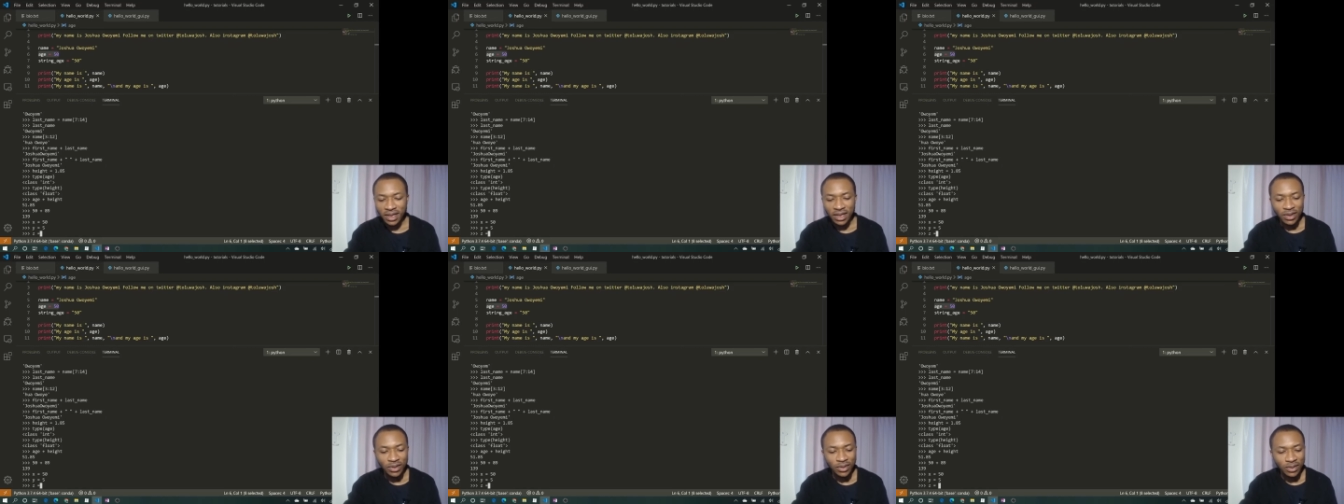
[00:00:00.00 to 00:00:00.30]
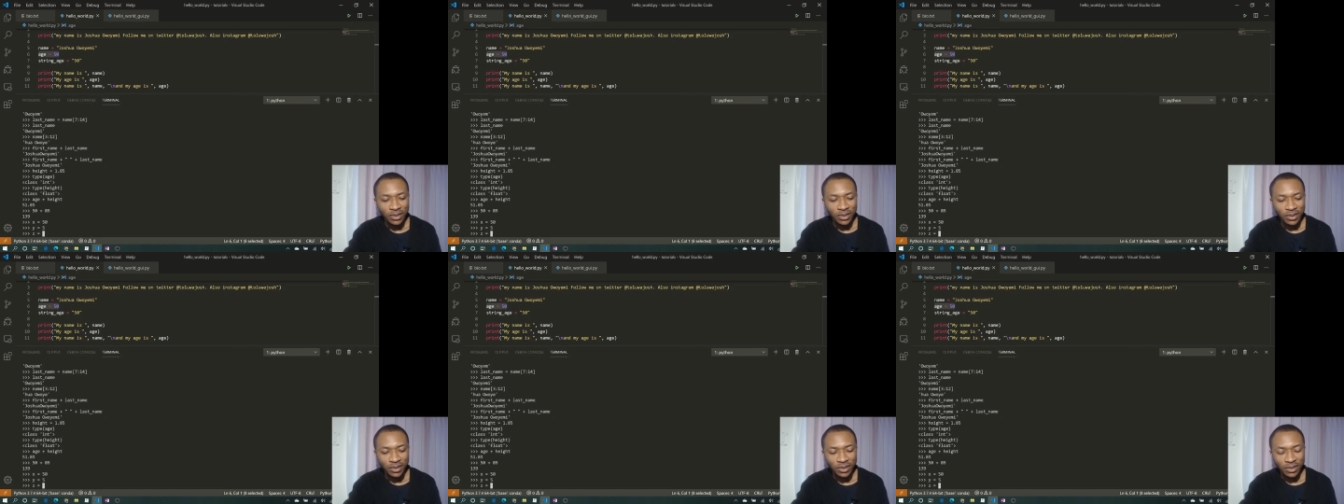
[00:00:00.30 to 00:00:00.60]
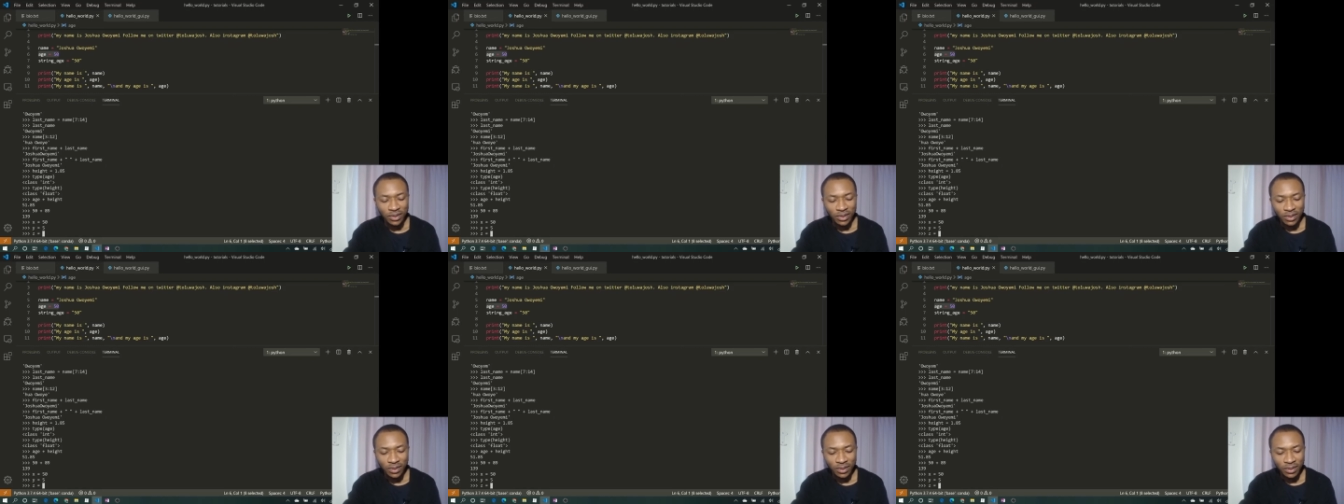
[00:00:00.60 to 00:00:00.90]
equals
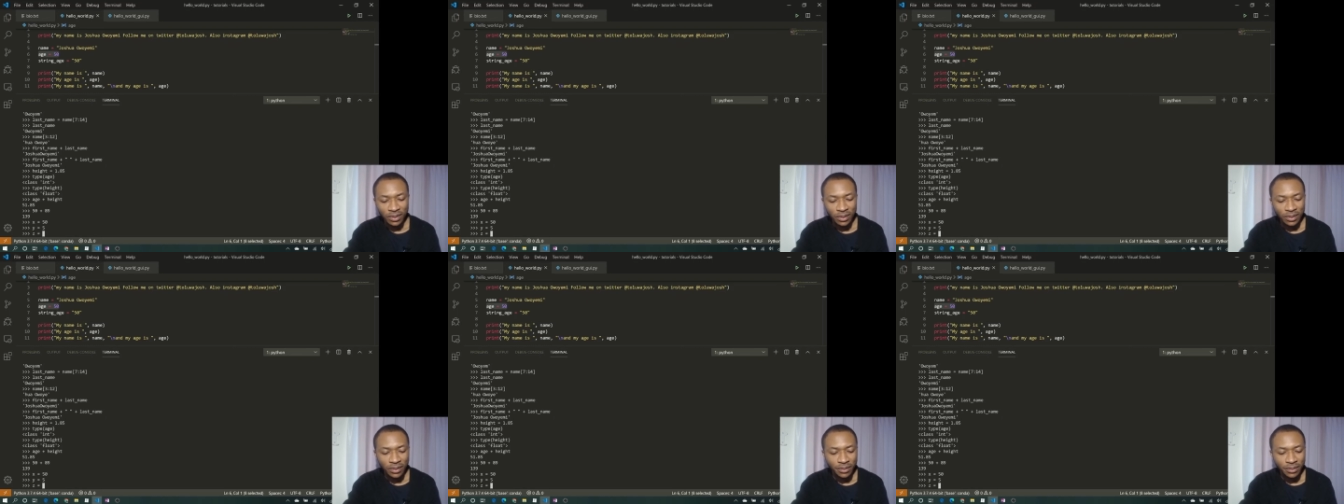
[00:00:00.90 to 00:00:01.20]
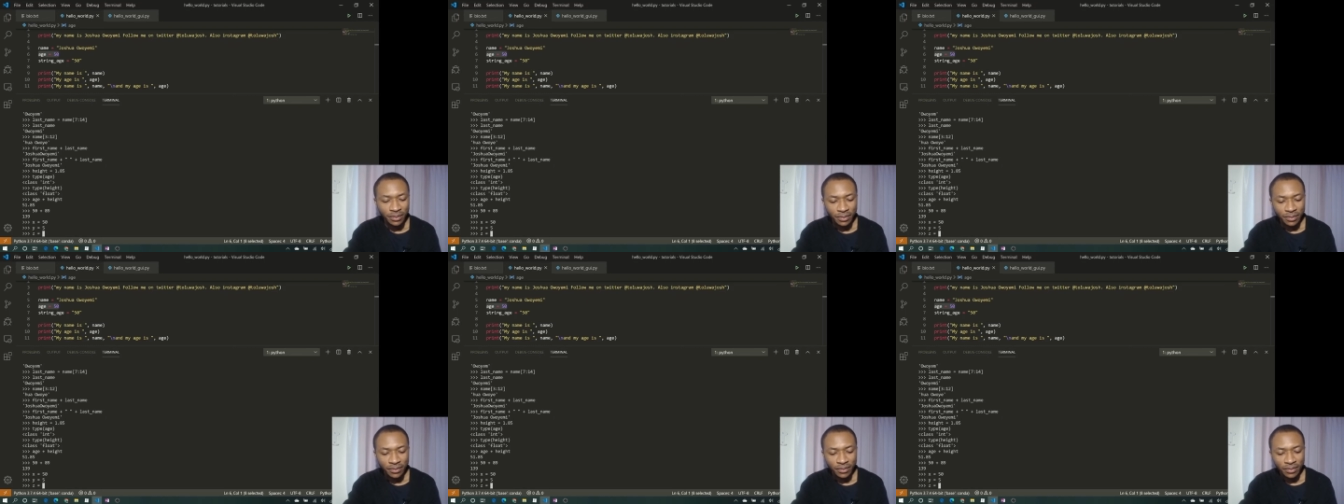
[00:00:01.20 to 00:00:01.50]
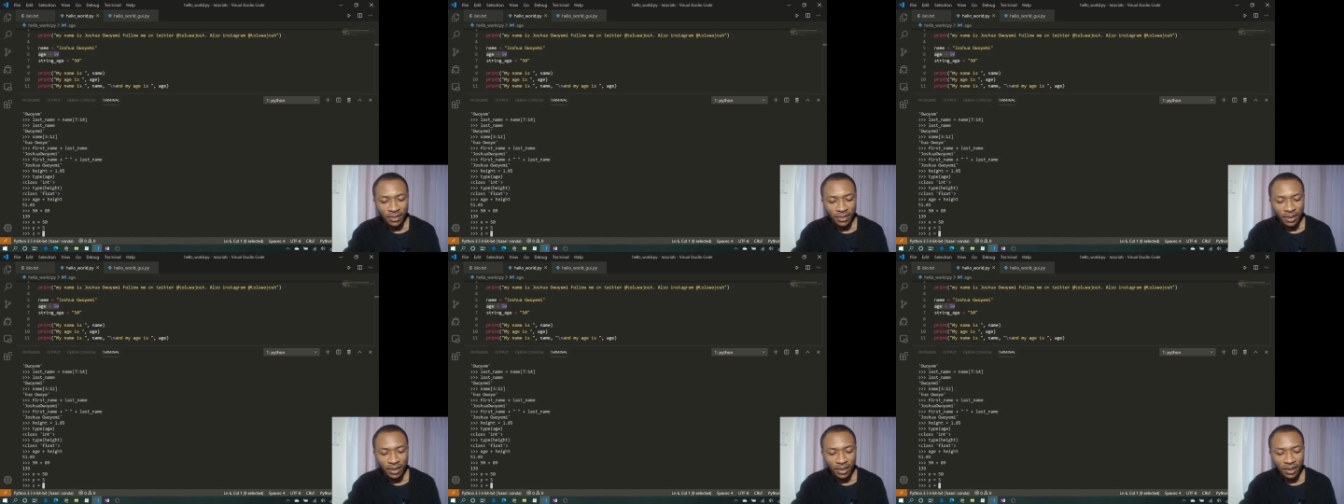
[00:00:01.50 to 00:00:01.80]
to
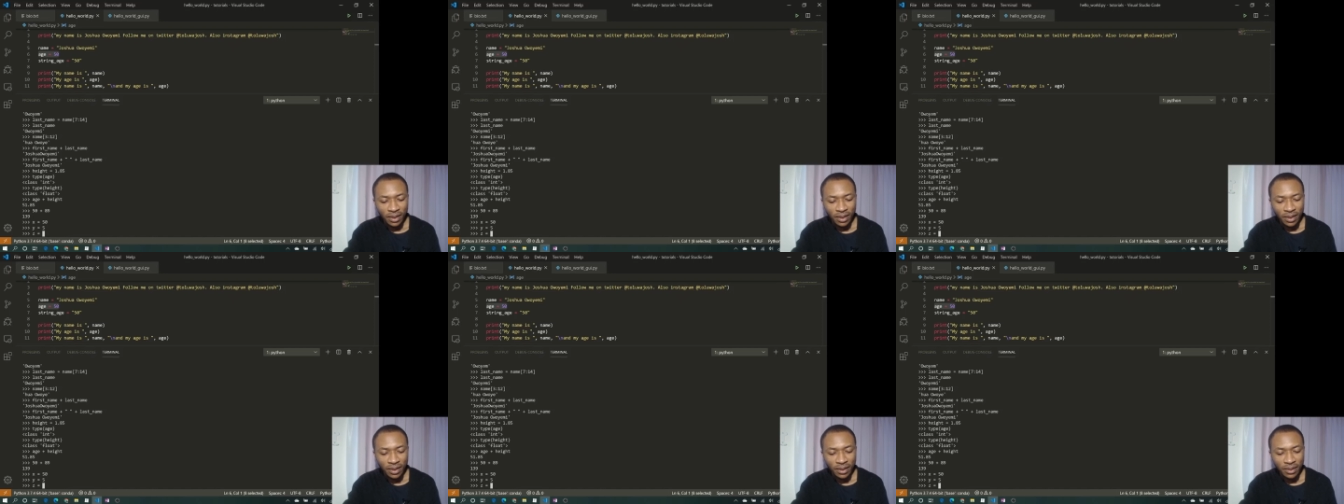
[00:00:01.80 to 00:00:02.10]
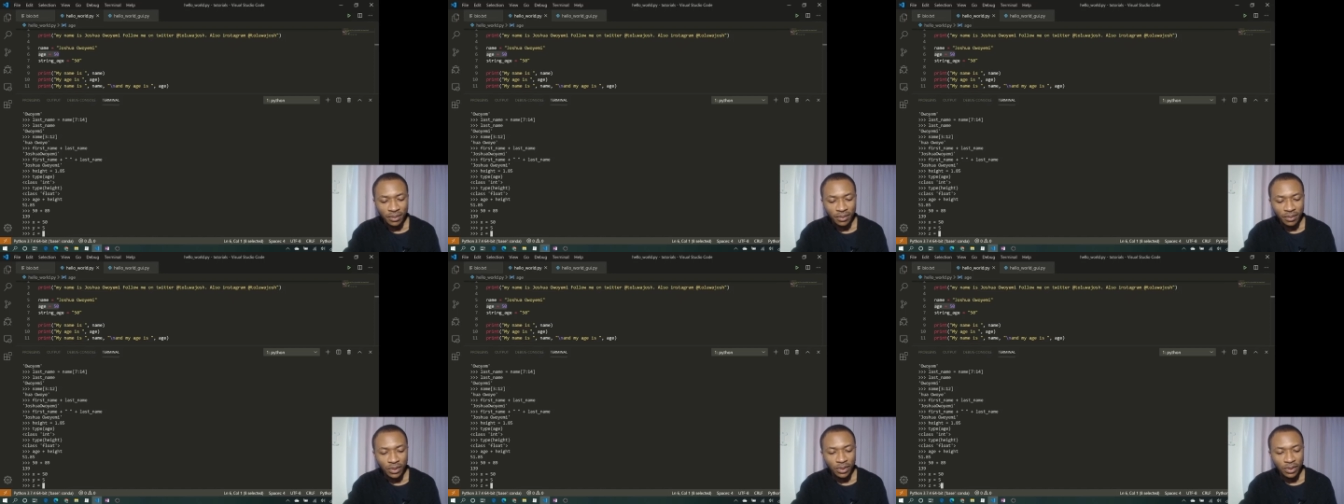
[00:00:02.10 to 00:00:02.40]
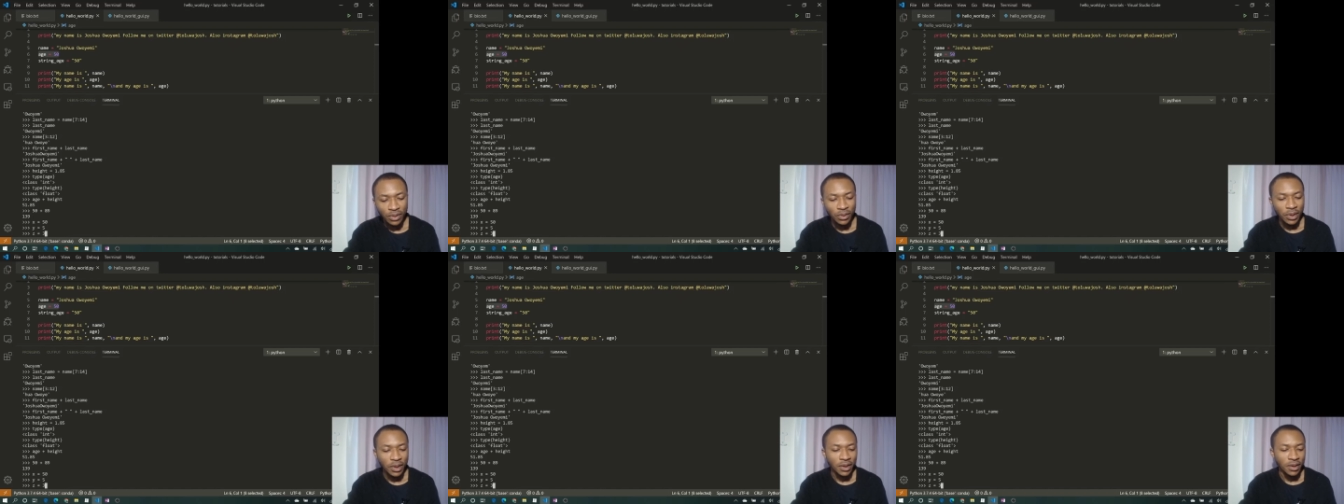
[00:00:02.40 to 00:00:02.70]

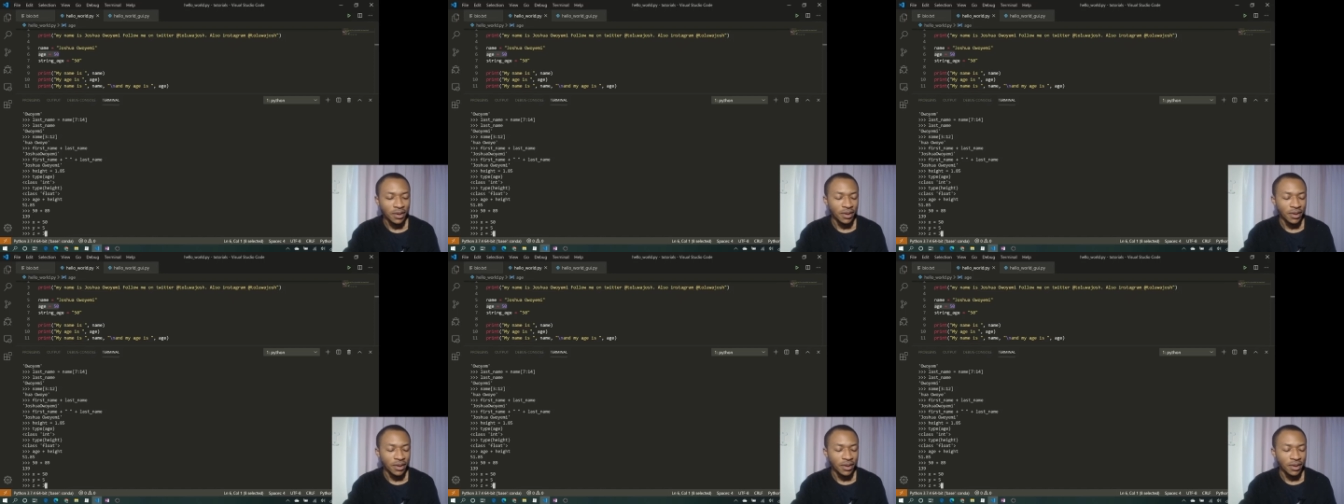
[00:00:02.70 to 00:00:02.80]
3.